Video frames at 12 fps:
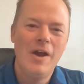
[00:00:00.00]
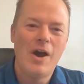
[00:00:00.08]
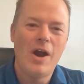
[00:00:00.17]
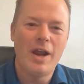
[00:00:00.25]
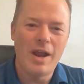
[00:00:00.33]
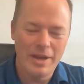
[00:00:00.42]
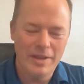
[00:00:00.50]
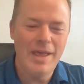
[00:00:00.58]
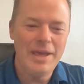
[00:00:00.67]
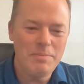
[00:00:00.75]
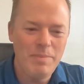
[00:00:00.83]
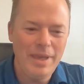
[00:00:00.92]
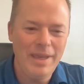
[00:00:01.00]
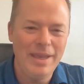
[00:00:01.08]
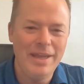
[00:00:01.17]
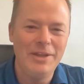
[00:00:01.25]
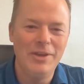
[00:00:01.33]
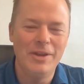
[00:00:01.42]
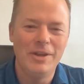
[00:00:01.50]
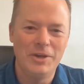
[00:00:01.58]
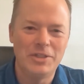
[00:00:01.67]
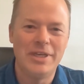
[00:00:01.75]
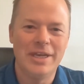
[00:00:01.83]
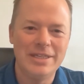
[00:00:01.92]
Are, are you like me and you, you're
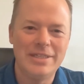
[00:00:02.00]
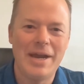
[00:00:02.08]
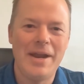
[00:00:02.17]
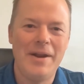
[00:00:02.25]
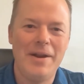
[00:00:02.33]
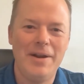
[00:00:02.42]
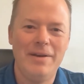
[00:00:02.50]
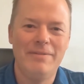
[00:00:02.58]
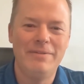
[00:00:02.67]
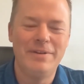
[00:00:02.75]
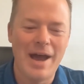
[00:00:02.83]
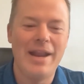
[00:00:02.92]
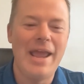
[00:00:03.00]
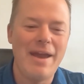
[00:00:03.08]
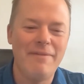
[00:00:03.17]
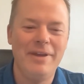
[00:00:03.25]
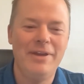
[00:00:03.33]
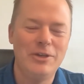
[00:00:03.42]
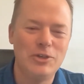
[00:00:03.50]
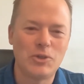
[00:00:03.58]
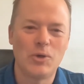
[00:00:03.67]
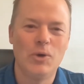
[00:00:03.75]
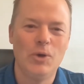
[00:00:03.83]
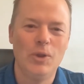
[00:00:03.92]
sick and tired of not having
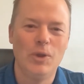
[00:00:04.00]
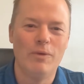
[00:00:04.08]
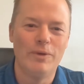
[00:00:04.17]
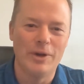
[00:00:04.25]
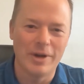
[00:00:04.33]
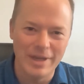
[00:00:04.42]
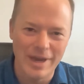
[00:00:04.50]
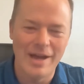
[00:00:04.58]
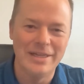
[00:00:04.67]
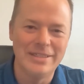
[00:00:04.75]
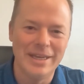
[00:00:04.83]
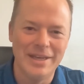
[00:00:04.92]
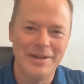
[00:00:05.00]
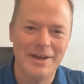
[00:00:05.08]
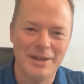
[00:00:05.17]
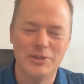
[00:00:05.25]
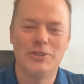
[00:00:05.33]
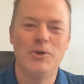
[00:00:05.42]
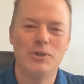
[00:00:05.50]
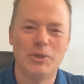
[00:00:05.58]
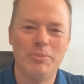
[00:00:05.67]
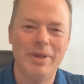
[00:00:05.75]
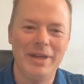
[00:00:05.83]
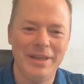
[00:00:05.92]
control over your content on social
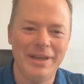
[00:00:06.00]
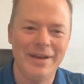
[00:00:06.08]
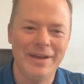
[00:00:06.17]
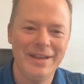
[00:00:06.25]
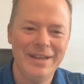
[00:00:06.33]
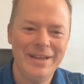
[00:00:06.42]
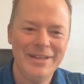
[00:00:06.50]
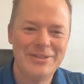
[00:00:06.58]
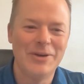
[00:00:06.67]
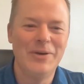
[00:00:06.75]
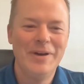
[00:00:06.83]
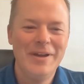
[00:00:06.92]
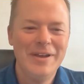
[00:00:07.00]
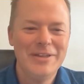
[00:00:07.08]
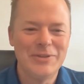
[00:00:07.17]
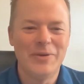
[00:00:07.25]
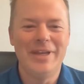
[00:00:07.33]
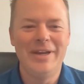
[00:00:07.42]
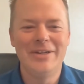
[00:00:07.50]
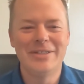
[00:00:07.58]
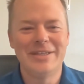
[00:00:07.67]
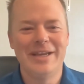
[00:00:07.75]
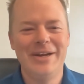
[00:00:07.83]
media? So so here's the, yeah.